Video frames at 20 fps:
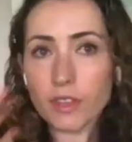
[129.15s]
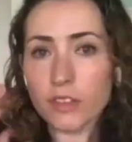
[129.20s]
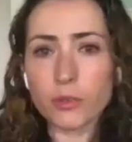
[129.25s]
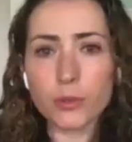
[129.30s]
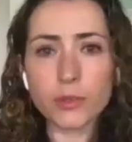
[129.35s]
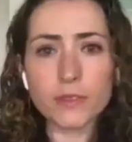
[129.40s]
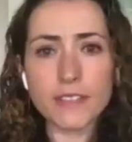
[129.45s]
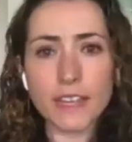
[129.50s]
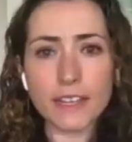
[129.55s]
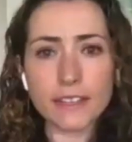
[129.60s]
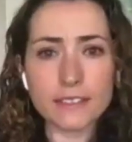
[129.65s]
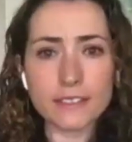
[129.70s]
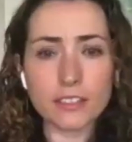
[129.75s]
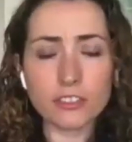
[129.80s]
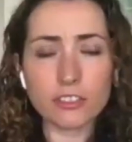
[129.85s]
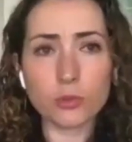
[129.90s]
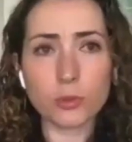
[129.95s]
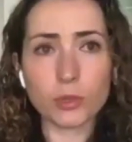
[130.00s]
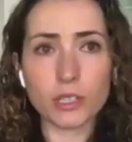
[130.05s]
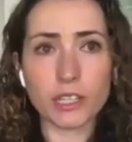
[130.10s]
so a
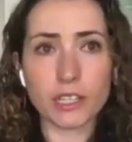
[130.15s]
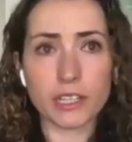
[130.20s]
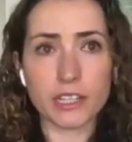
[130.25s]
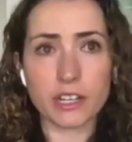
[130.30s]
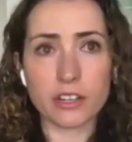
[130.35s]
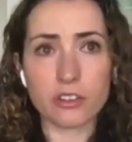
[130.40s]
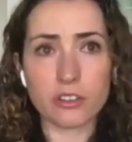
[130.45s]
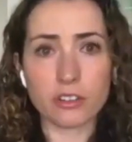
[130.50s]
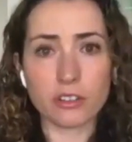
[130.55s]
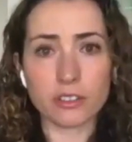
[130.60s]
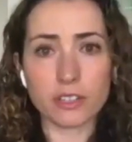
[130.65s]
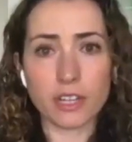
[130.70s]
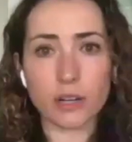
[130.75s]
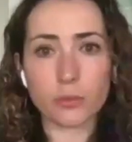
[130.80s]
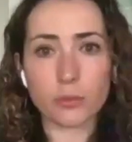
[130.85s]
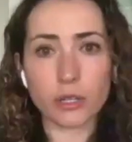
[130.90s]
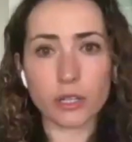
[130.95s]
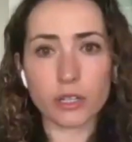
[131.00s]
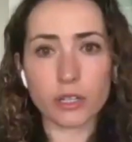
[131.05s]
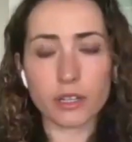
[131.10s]
statistician will look at a neural
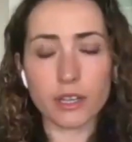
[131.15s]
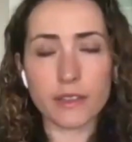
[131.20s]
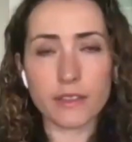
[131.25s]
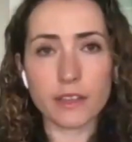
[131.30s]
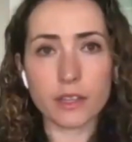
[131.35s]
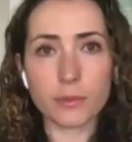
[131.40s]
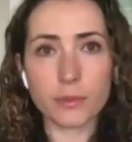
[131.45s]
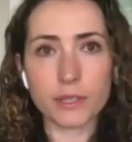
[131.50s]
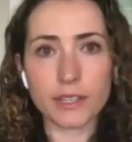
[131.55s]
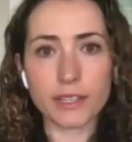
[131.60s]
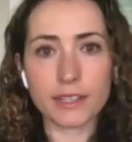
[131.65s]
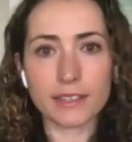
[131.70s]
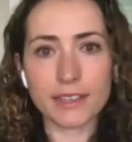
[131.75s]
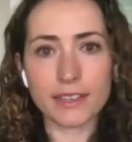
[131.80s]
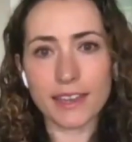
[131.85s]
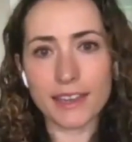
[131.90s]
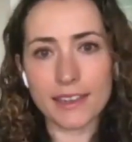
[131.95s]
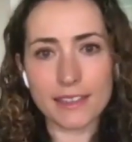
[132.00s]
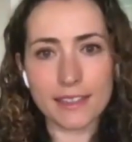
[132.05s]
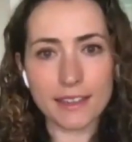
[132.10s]
network and they'll be like
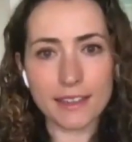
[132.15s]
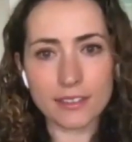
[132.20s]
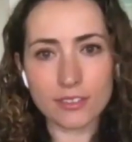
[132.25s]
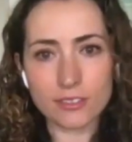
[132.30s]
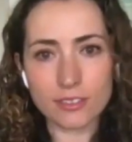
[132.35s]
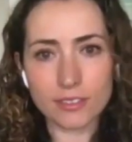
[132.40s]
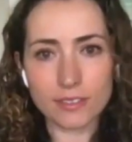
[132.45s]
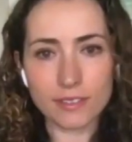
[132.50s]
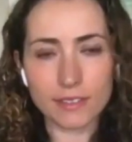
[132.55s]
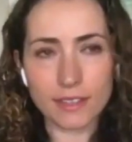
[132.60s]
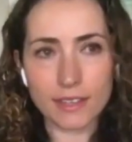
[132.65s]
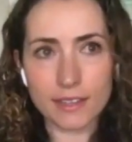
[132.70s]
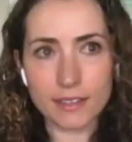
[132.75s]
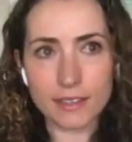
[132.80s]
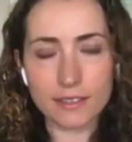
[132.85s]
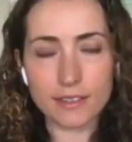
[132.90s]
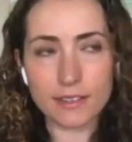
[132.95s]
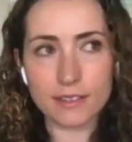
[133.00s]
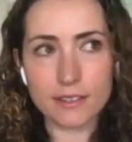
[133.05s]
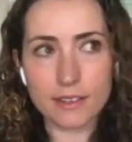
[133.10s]
hey that's just like
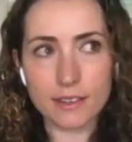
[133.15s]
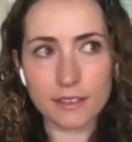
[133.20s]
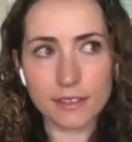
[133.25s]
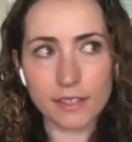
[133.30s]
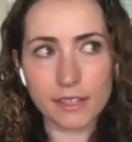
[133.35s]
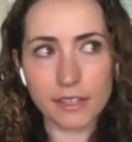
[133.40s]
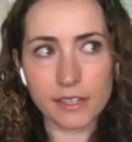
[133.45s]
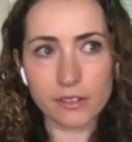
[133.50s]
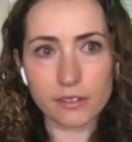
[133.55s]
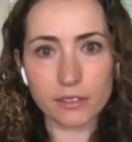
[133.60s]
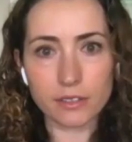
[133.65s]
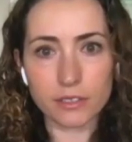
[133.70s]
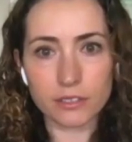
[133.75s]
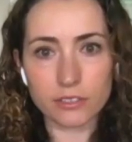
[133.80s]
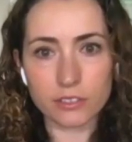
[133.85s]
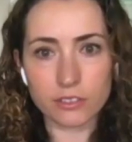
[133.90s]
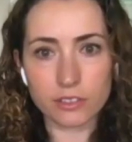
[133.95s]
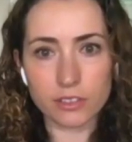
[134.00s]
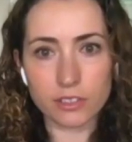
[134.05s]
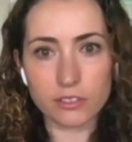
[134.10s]
a nonlinear
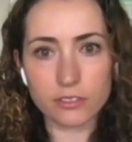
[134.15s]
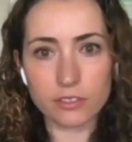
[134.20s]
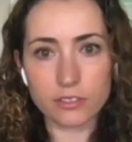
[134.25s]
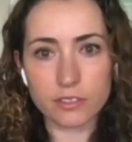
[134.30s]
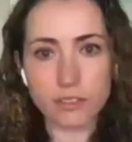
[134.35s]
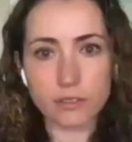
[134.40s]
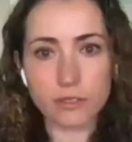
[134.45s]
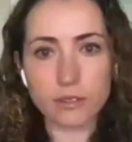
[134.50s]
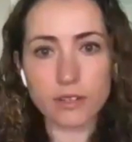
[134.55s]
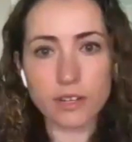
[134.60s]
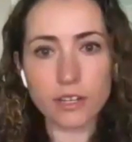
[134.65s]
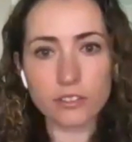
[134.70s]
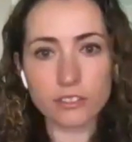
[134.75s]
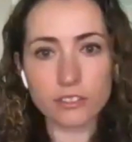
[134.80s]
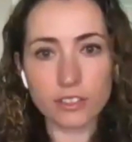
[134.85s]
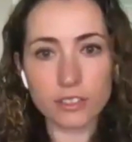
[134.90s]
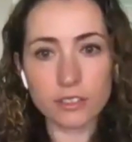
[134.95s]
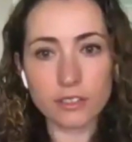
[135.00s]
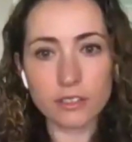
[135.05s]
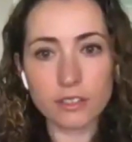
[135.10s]
log- logistic
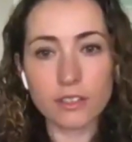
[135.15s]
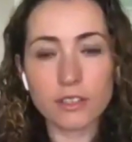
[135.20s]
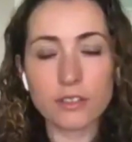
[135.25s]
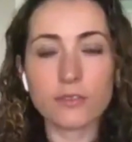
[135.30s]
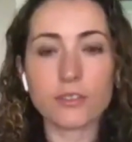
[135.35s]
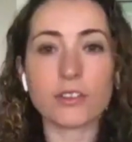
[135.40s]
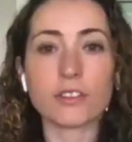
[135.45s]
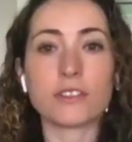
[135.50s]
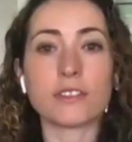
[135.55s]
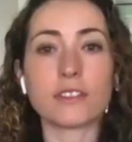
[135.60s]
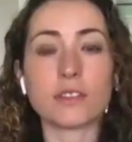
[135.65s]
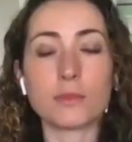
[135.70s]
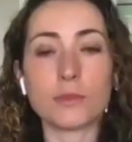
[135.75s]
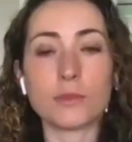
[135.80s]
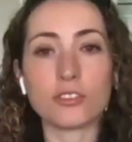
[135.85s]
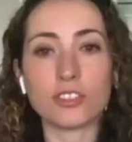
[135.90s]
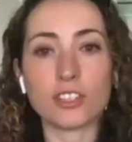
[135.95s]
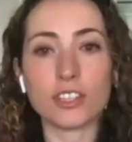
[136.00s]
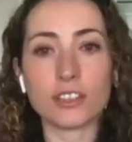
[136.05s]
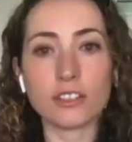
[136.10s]
regression versus a
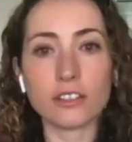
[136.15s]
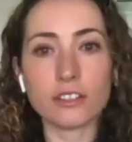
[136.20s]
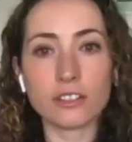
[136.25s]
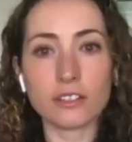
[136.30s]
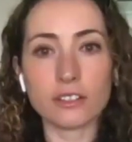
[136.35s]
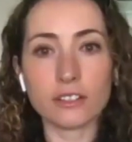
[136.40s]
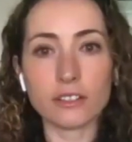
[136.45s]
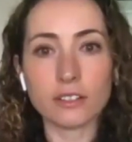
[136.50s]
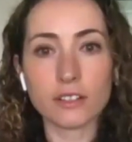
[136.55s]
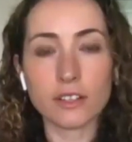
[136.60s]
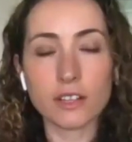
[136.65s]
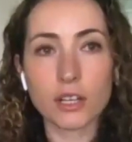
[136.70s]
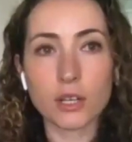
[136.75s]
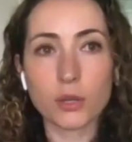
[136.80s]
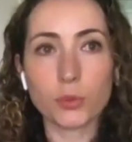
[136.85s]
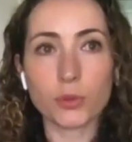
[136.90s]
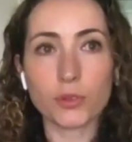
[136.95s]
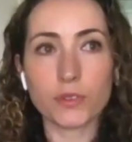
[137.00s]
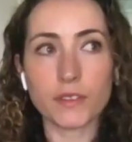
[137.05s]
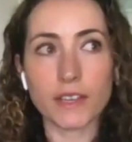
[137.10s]
machine learner
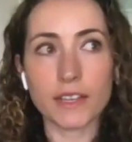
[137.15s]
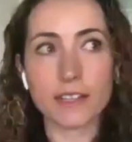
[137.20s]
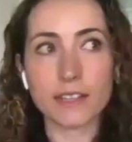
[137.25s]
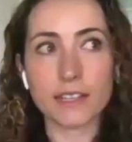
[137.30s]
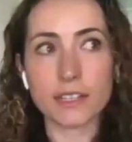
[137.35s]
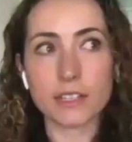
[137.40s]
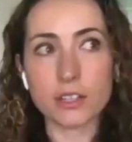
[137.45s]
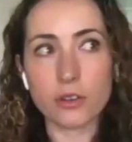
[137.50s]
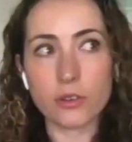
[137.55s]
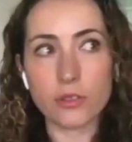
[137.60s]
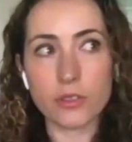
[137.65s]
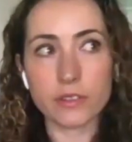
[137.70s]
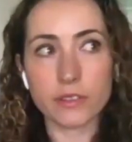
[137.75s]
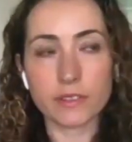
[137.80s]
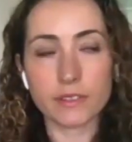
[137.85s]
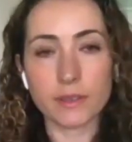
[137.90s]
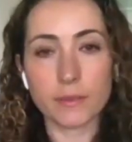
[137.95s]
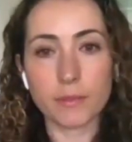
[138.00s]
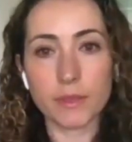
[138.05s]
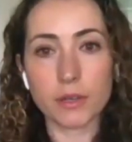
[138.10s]
will say like no this
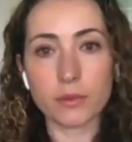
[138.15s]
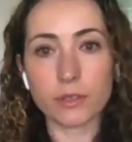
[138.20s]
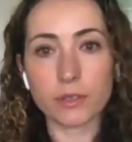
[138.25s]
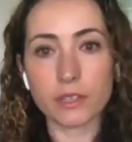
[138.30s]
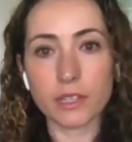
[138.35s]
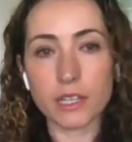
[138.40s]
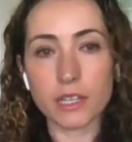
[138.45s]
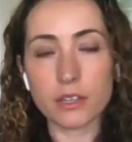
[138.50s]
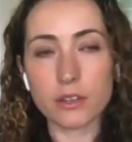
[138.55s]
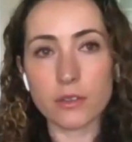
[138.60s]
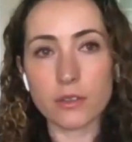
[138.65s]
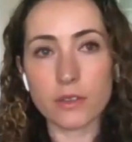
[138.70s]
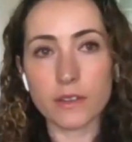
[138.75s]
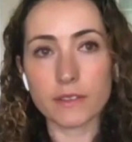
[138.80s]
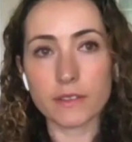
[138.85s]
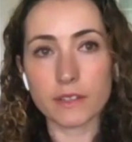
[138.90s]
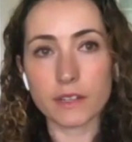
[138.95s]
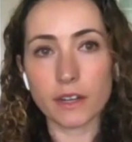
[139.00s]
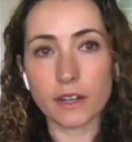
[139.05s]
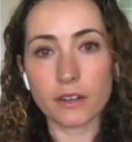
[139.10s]
is something really new
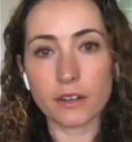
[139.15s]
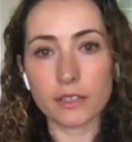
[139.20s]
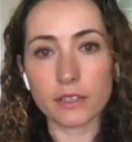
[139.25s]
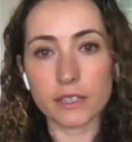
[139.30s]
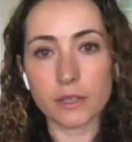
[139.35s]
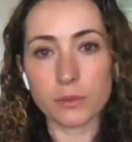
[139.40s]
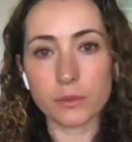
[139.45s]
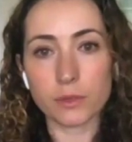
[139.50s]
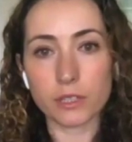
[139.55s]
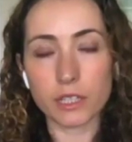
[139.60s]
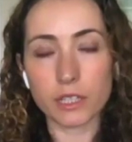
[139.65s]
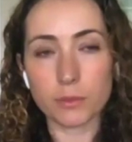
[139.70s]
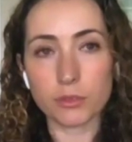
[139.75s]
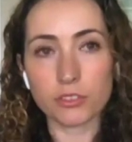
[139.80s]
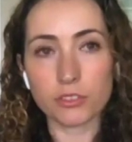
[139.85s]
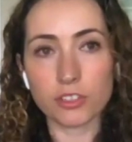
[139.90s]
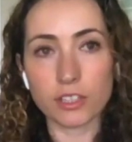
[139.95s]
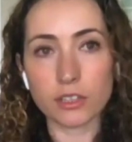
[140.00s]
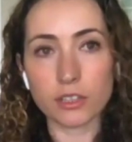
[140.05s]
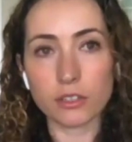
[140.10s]
that's inherently really
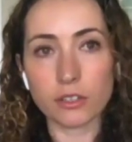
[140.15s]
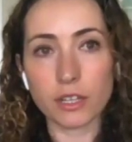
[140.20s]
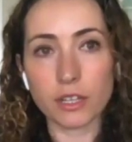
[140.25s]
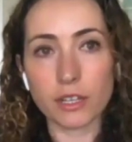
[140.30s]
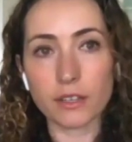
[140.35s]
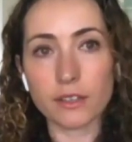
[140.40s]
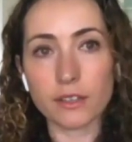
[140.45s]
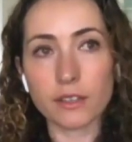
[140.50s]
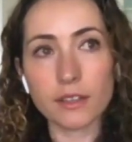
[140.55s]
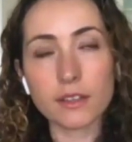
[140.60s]
machine learning